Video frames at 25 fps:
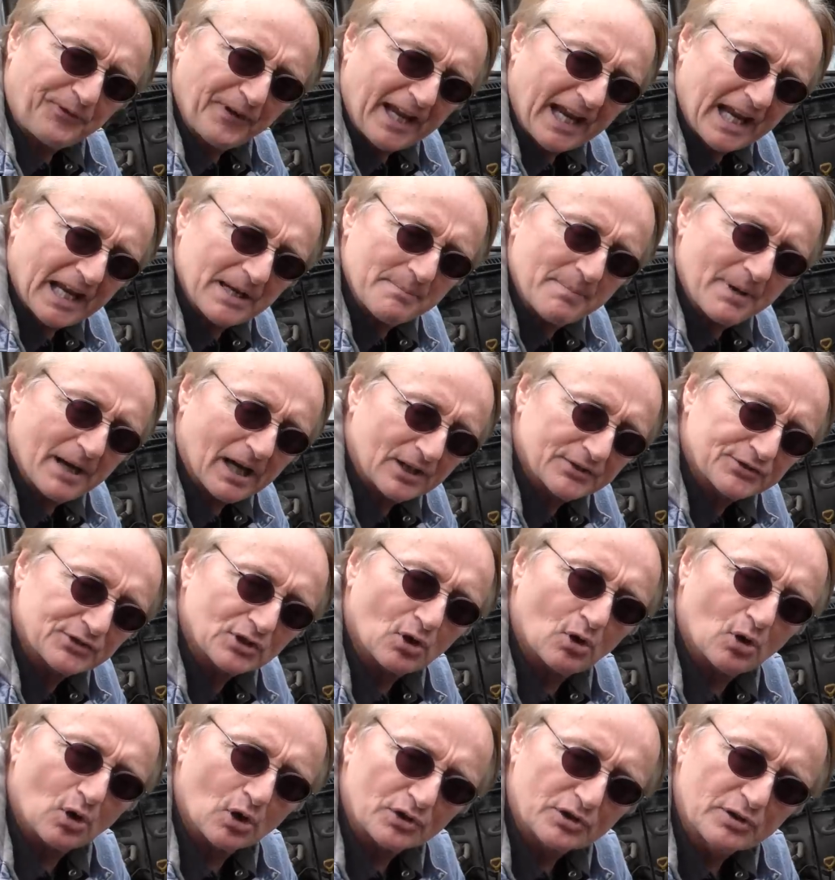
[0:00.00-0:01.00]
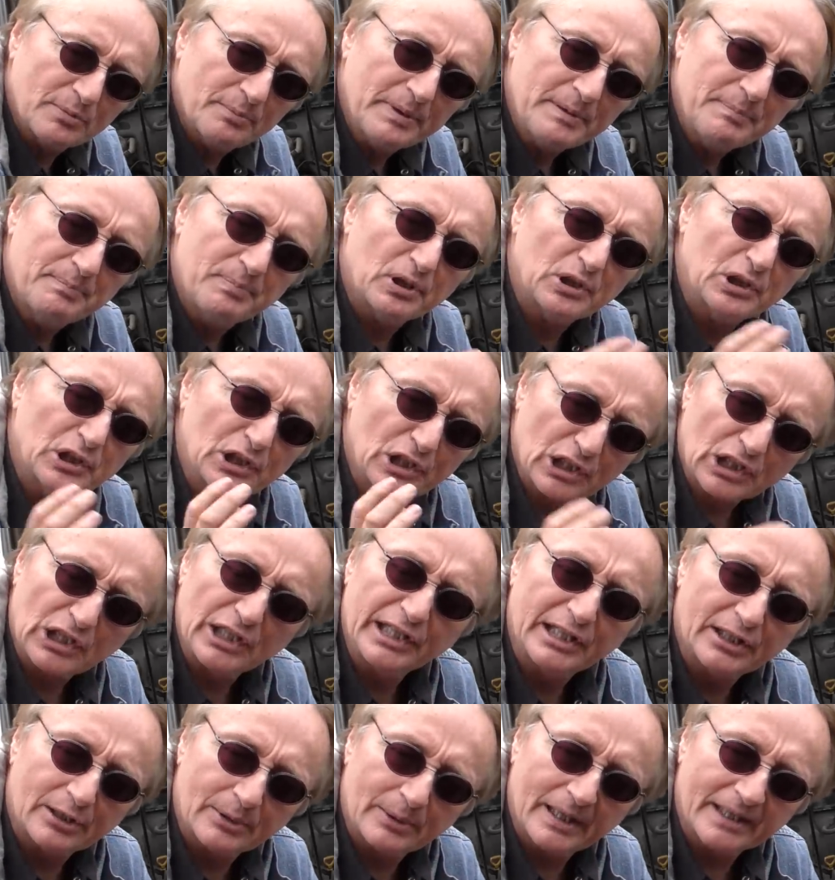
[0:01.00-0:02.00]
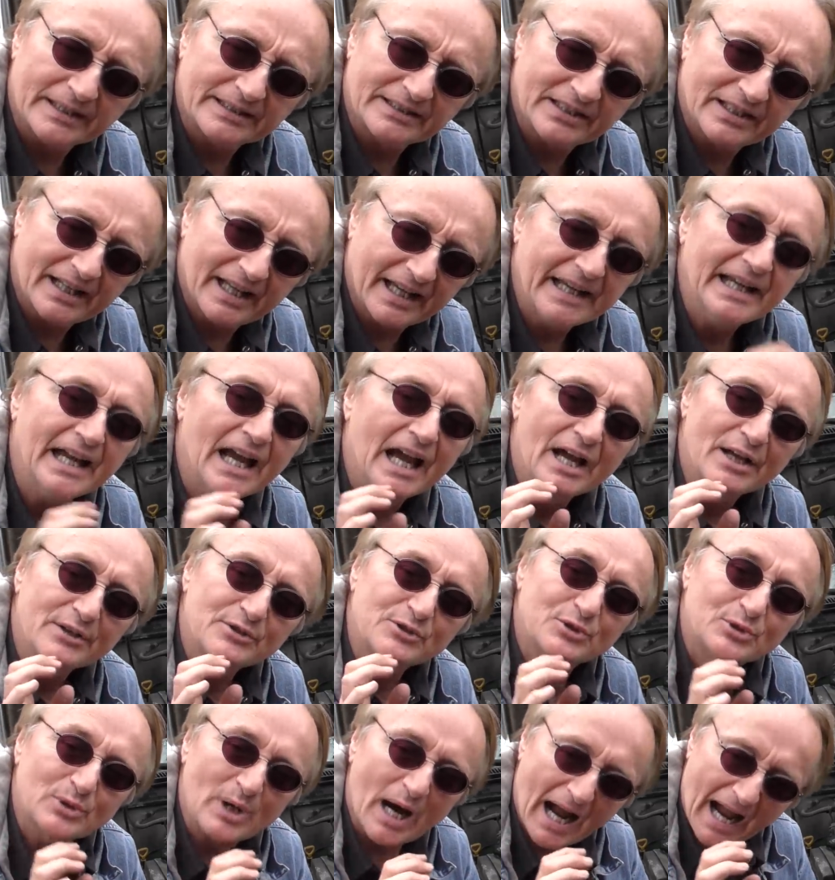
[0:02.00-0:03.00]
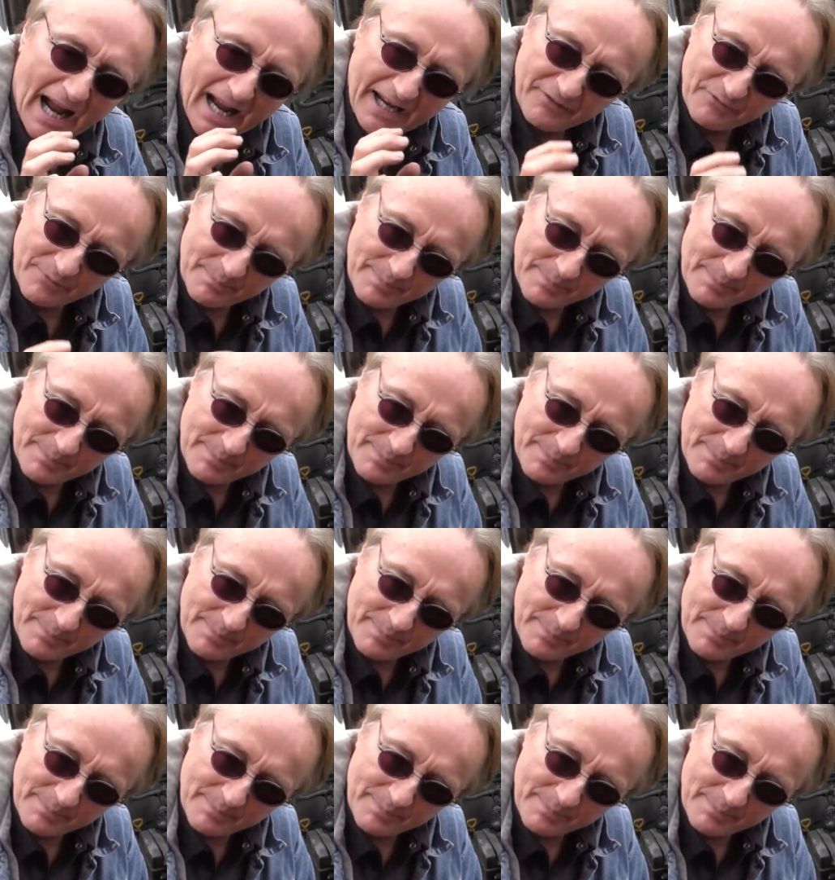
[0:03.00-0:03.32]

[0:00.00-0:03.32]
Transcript: Fan belts, or to be politically correct today, drive